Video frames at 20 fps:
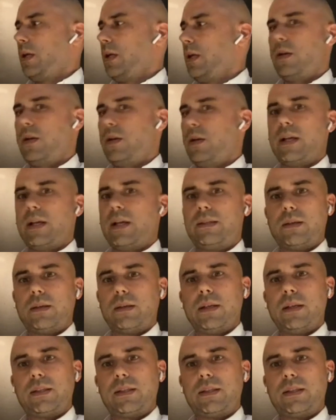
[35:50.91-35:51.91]
you know, as
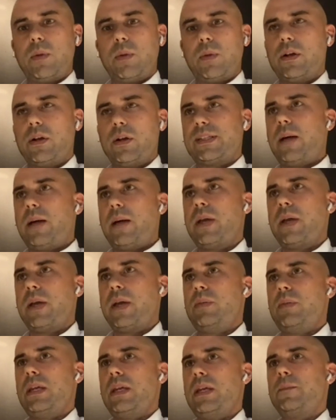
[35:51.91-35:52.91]
small as that may
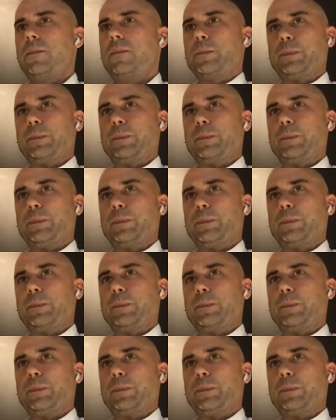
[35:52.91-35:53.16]
be.